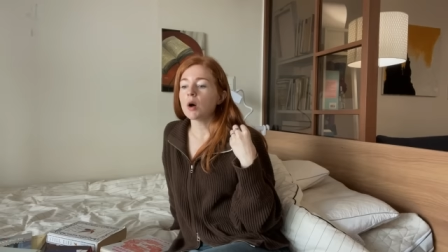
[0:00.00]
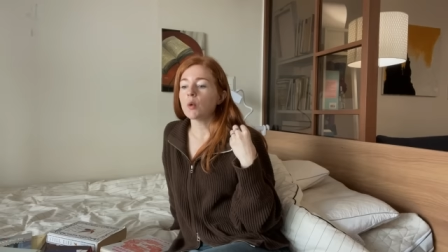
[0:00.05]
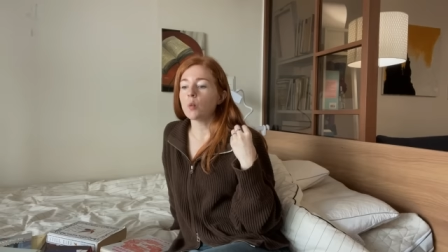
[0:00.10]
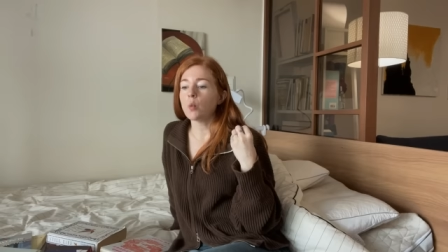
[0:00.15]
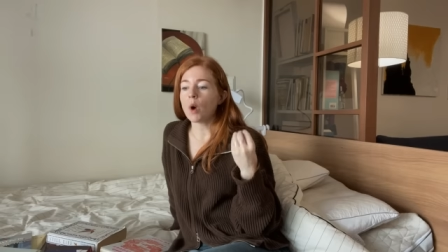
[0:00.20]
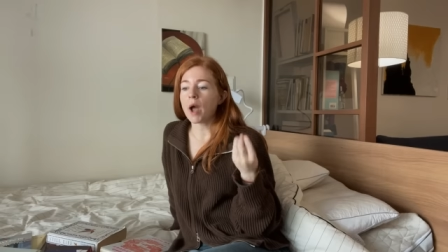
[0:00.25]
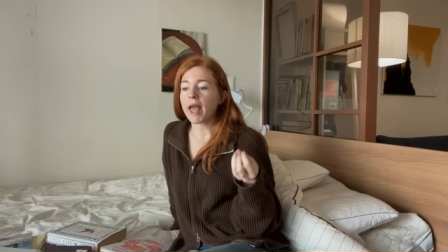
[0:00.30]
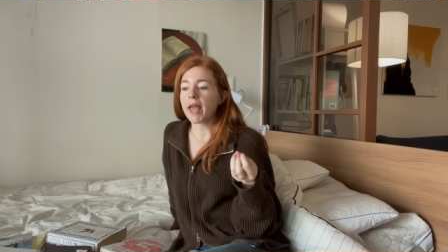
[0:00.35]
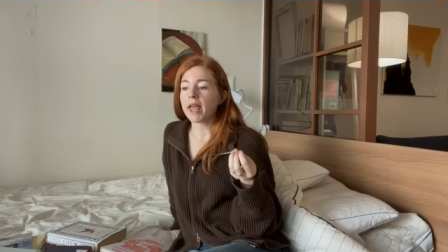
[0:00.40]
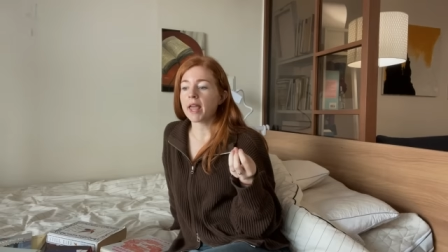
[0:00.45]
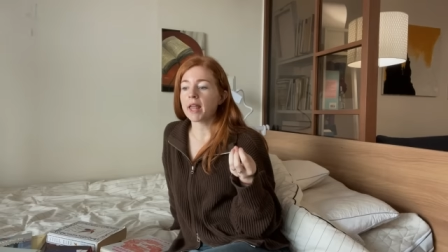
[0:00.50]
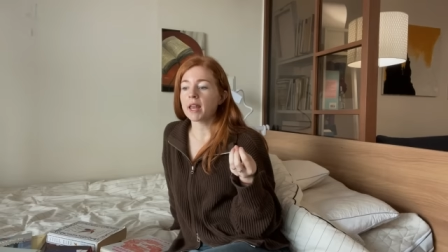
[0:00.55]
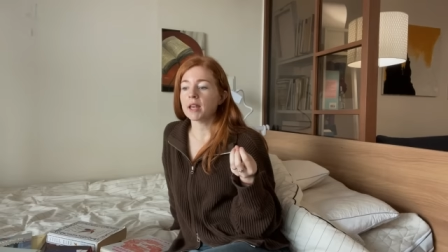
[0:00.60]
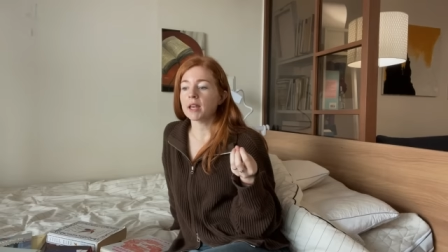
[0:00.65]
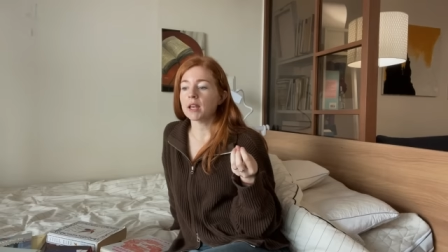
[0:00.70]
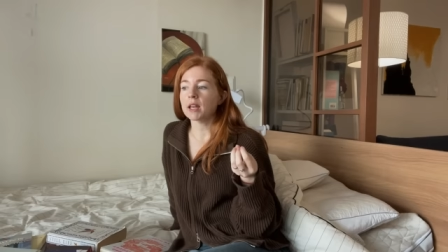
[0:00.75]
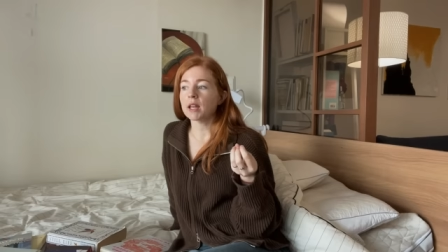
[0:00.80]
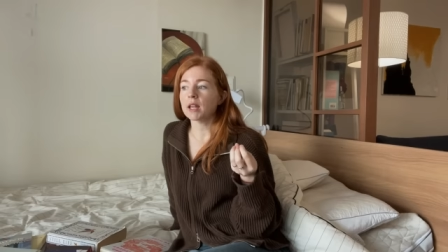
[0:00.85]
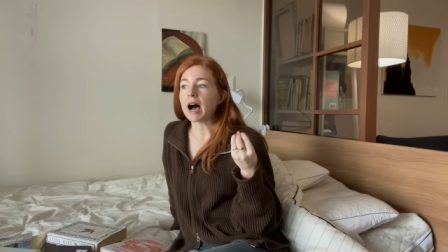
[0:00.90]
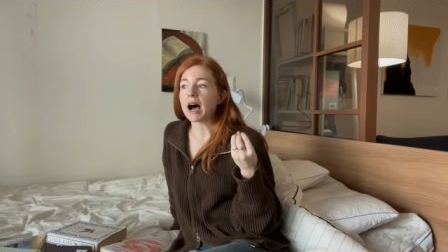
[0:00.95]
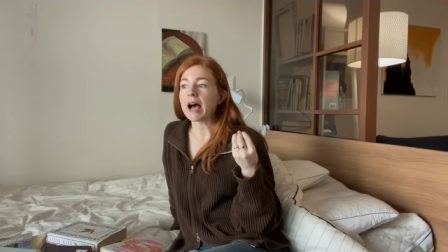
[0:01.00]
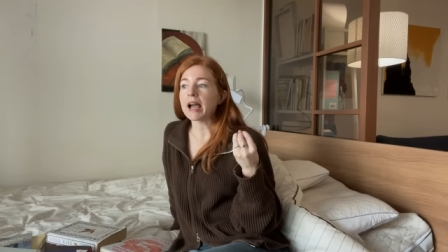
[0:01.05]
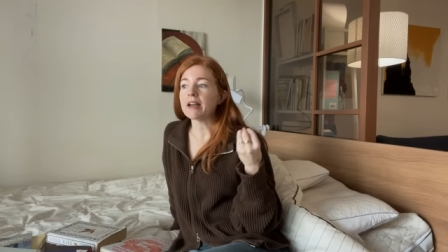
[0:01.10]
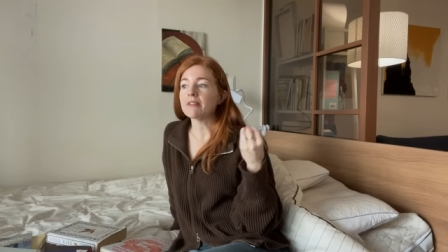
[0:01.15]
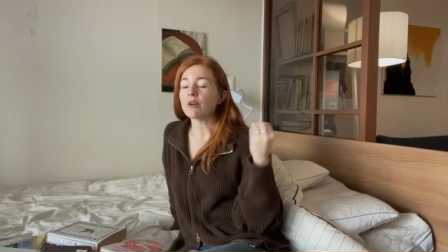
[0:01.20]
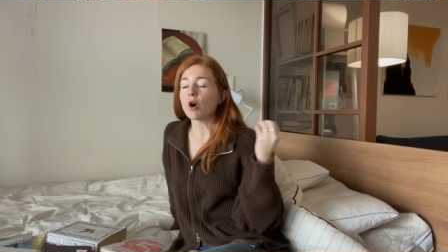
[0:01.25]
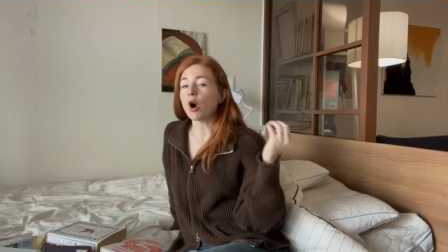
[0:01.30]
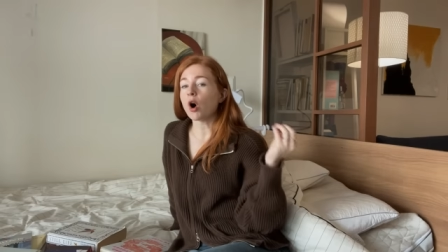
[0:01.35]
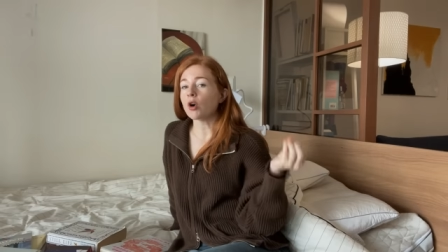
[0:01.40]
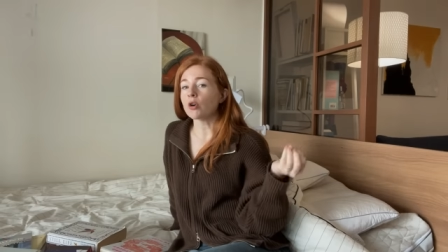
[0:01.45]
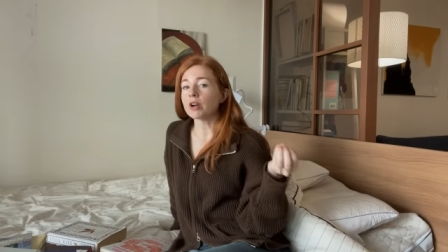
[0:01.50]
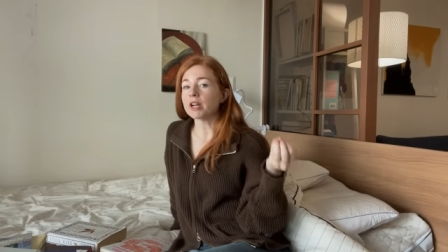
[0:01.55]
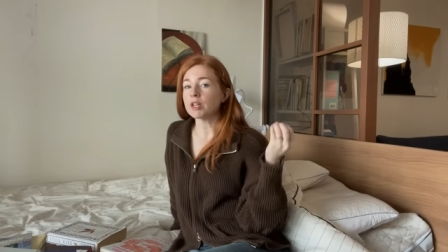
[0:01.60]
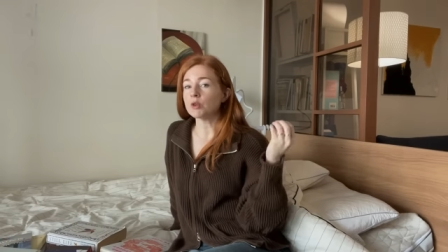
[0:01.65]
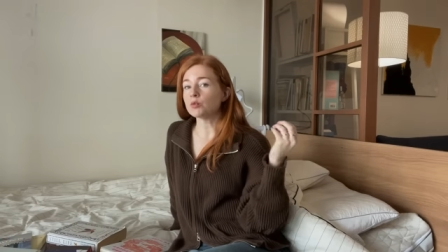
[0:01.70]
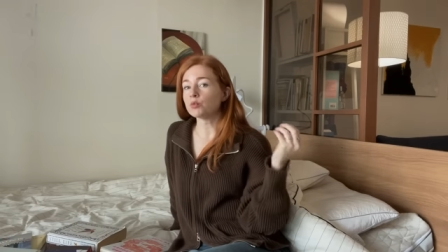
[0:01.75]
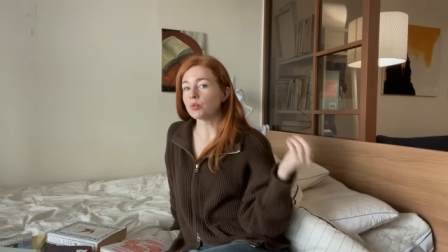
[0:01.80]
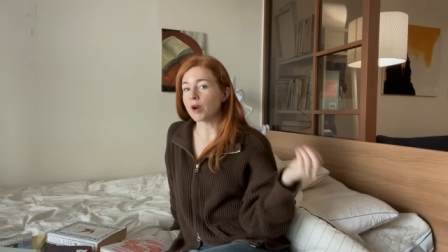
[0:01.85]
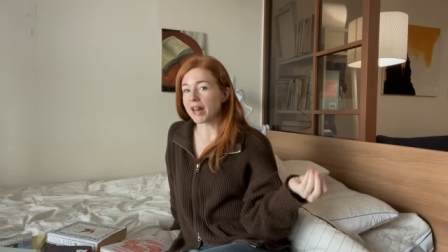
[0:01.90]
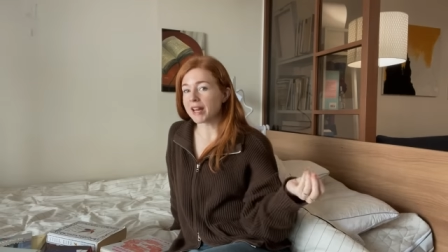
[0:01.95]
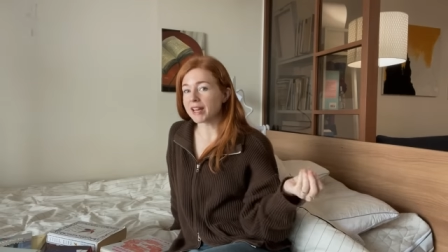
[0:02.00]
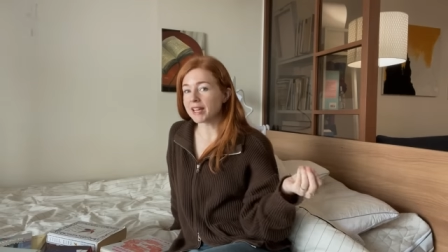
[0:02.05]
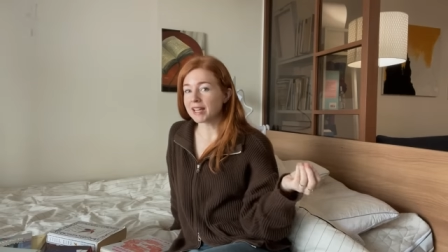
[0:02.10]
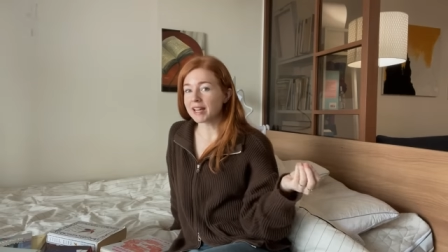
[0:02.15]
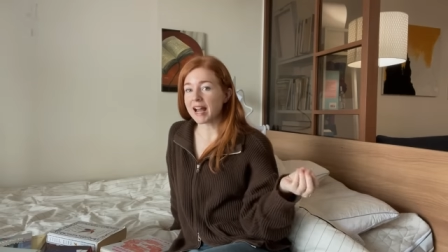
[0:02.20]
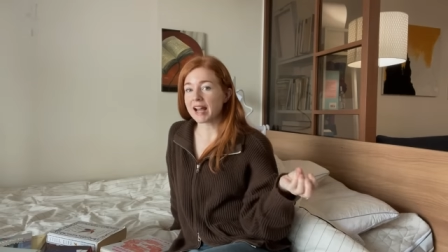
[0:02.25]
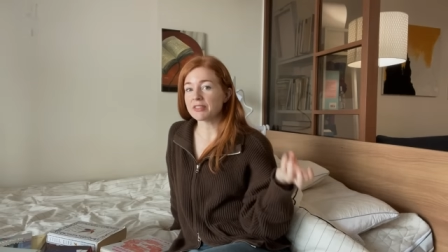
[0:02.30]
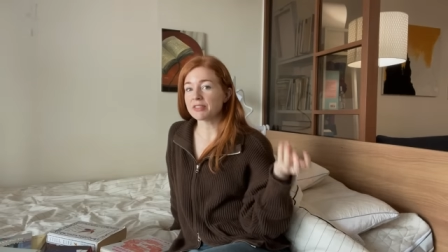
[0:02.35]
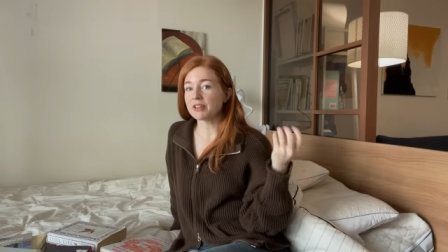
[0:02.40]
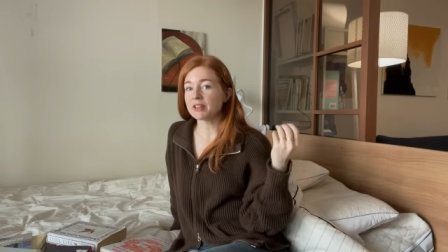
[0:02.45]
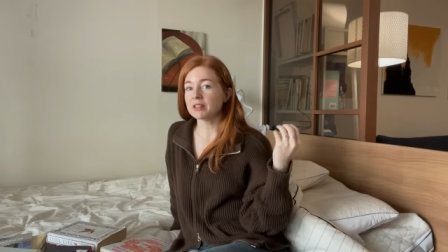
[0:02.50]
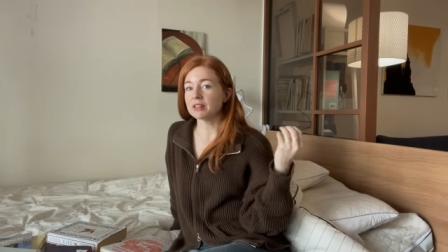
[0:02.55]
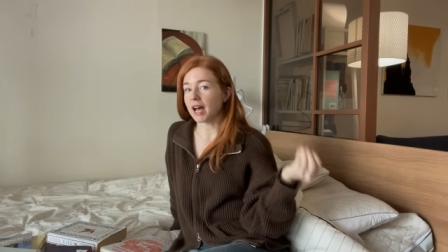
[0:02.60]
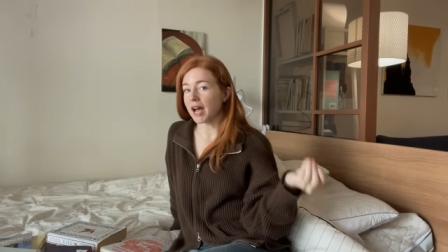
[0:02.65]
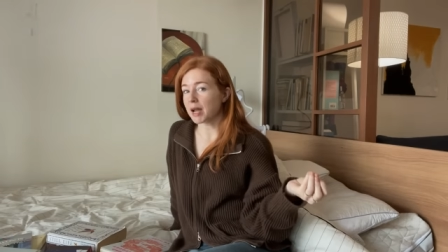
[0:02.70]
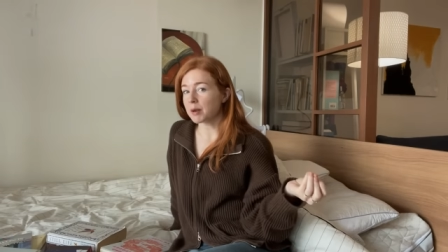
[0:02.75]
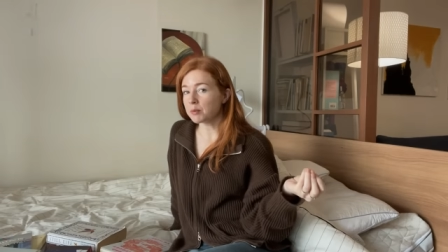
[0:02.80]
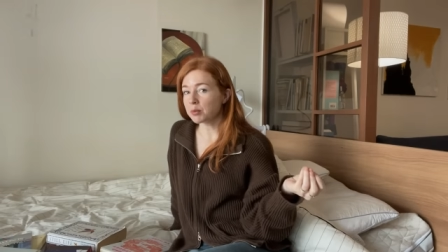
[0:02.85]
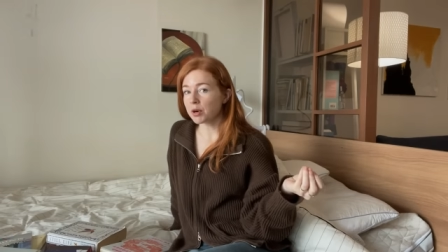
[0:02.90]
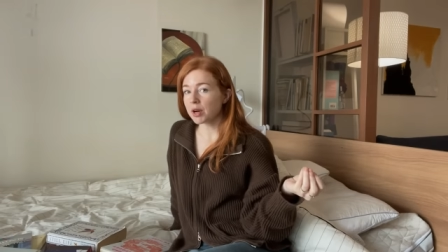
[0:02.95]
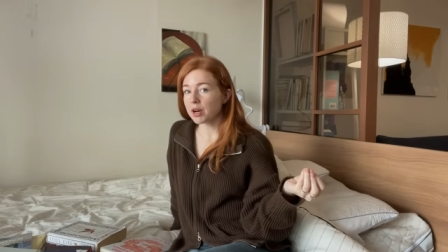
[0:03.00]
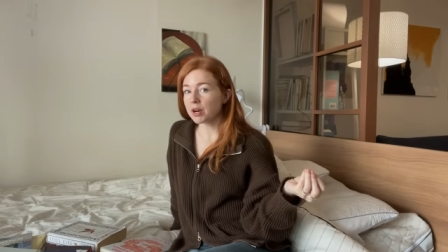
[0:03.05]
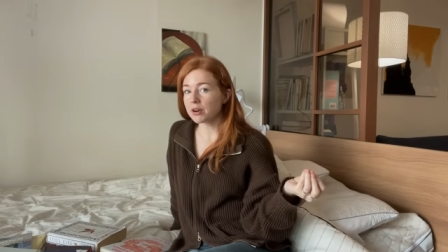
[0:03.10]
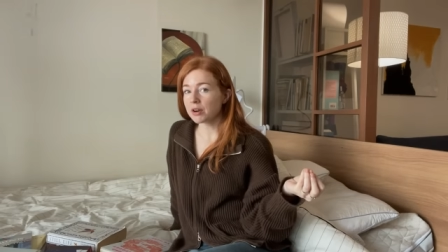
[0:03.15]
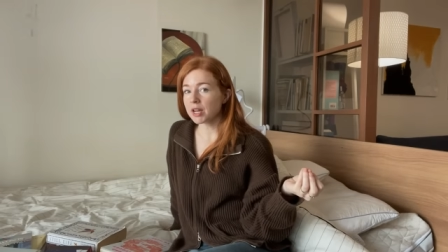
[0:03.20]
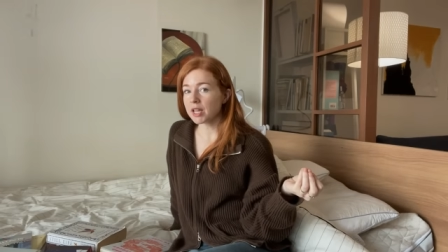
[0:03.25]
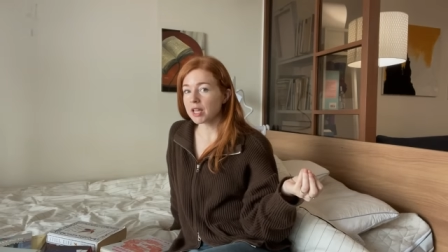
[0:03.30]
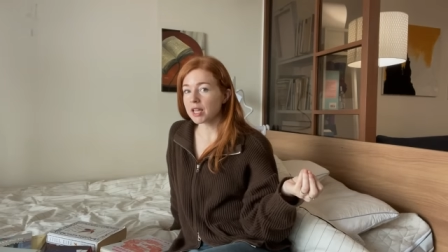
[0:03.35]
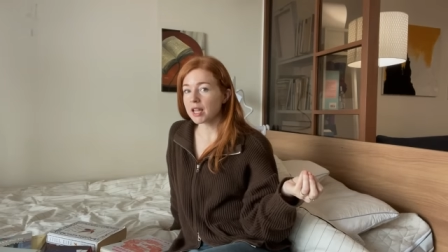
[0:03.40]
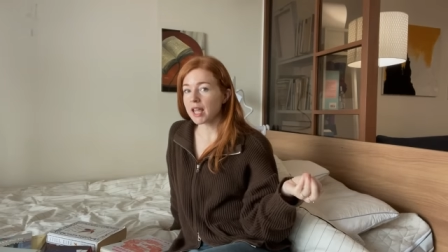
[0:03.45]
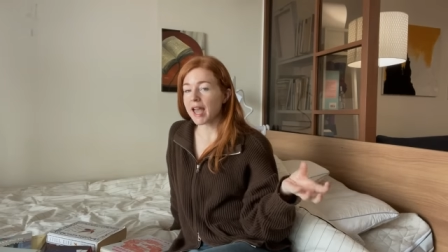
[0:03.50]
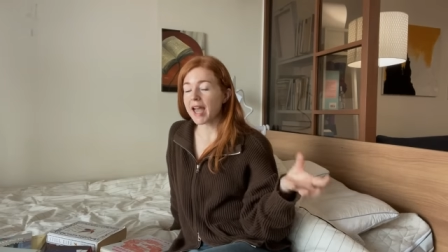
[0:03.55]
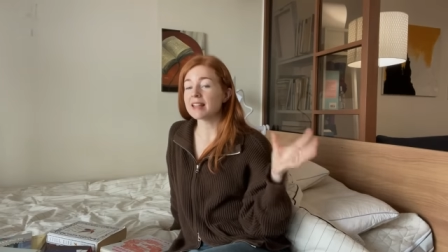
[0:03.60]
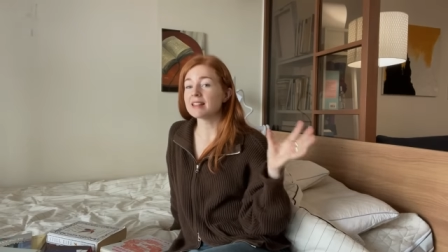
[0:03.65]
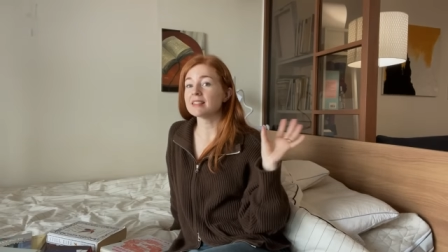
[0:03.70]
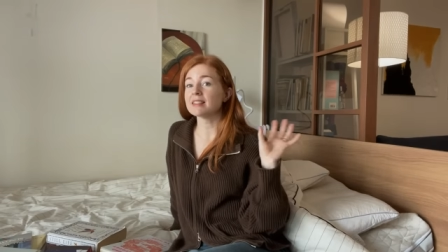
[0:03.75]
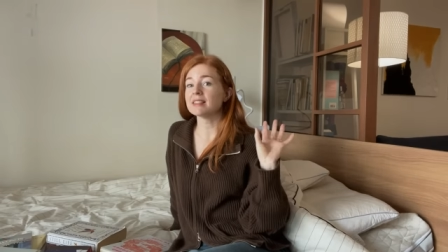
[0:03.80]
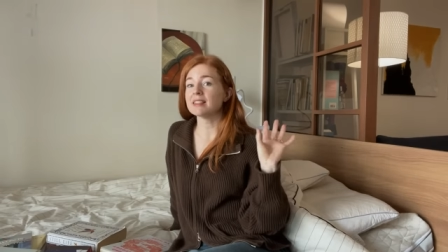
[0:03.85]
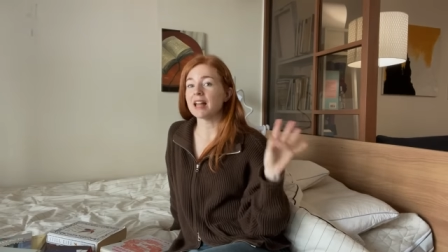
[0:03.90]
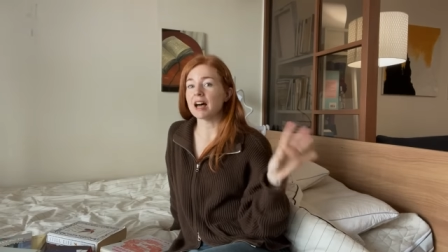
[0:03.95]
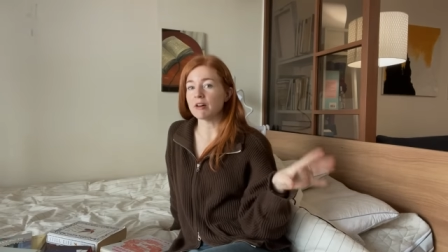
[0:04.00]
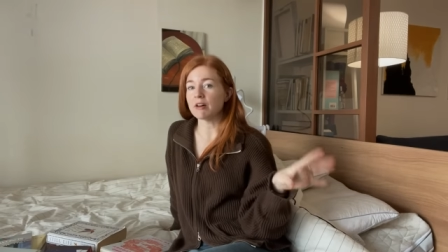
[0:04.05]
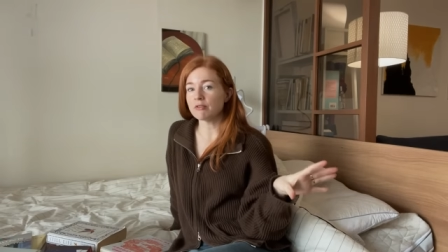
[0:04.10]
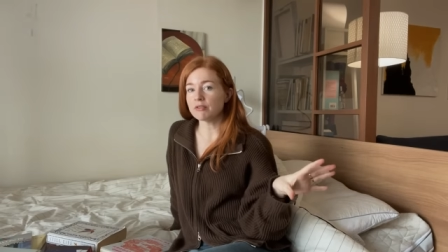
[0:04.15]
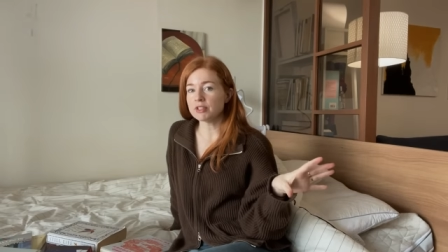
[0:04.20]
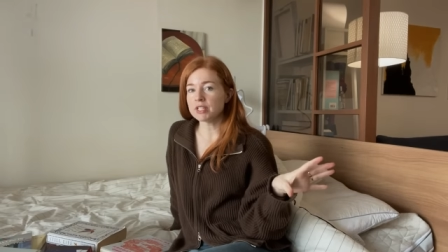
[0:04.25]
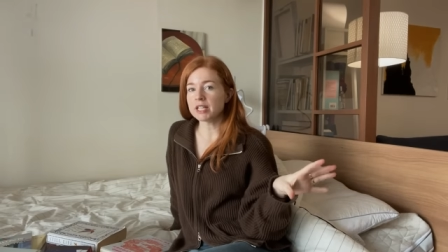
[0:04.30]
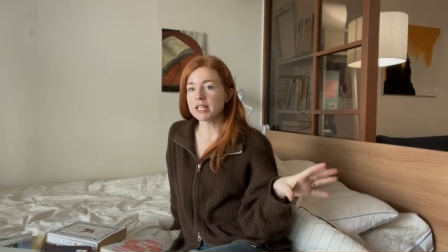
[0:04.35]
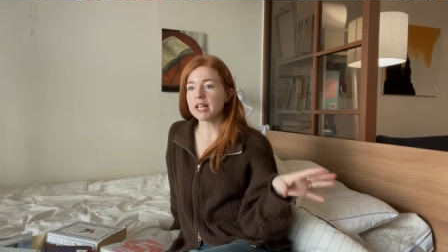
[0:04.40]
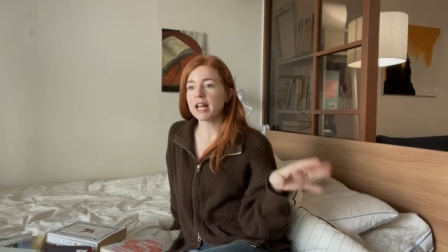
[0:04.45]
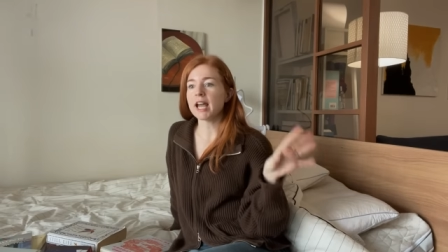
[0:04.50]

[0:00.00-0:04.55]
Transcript: when I have already read it at the library and loved it,